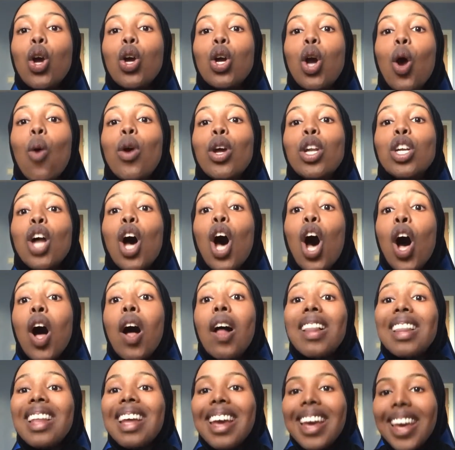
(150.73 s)
going all
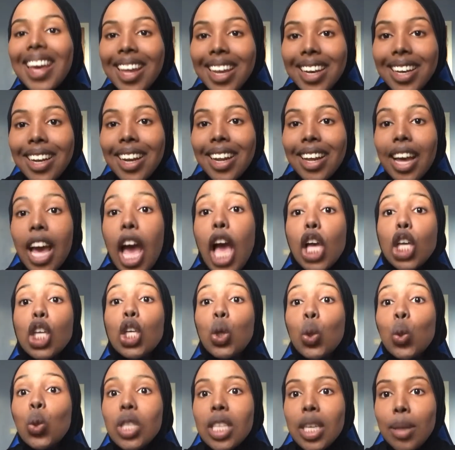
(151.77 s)
in,
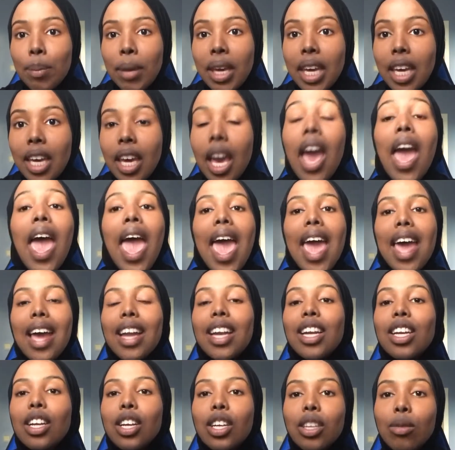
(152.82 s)
accusing me.
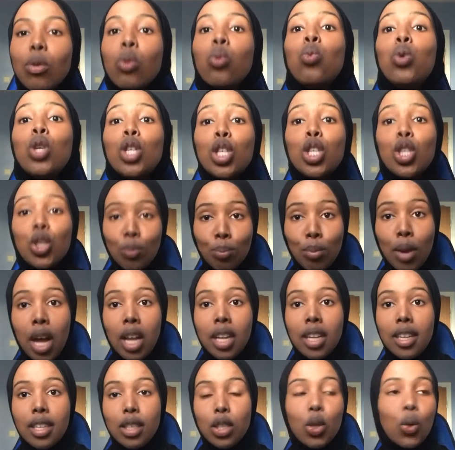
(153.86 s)
And we're
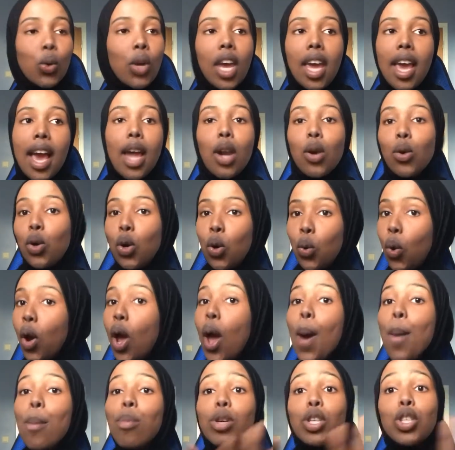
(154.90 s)
Somalis, okay, I don't know.
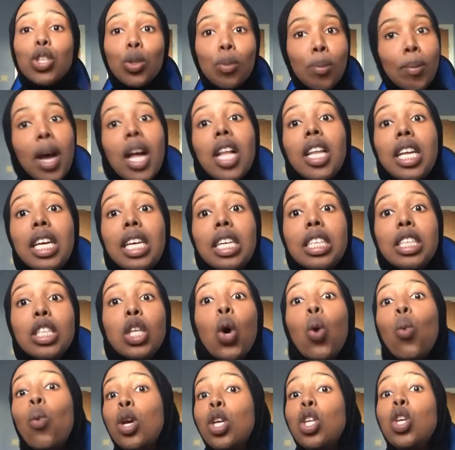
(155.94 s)
But Somalis,
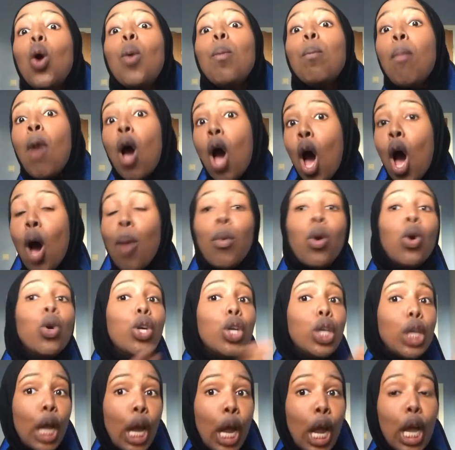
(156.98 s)
when your mom or
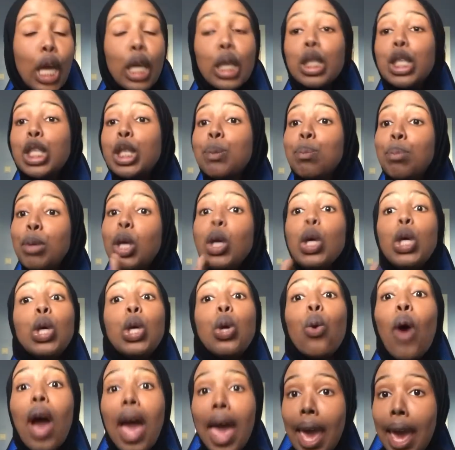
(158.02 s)
dad is beating
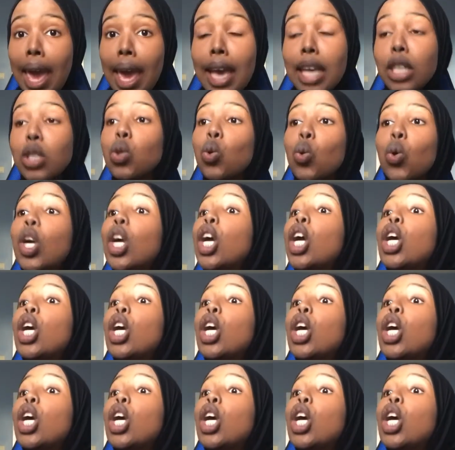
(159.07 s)
your ass or